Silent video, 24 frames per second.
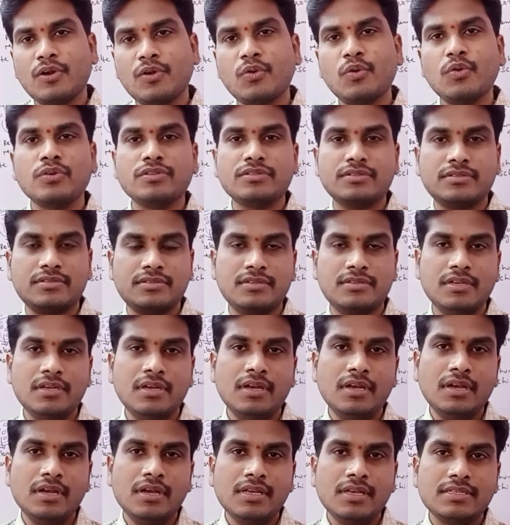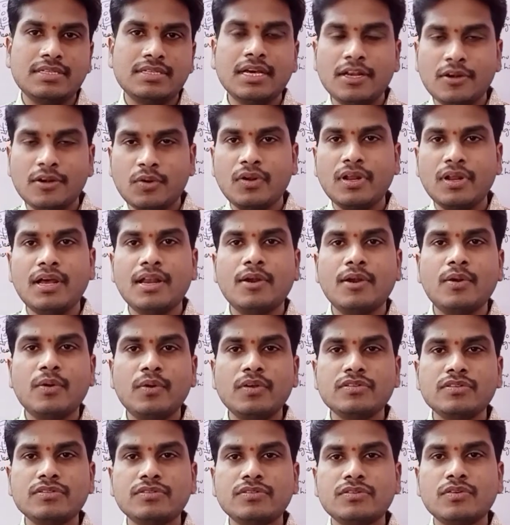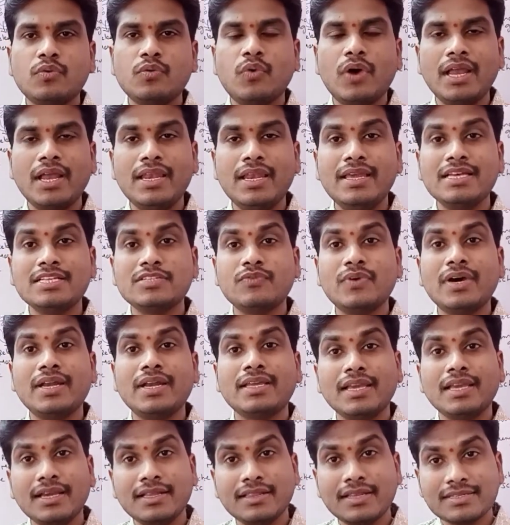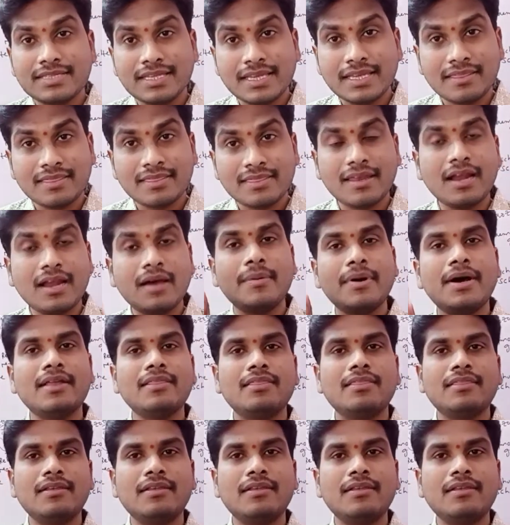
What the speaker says: Rose. Sir Ronald Rose, while he is working in the Secunderabad,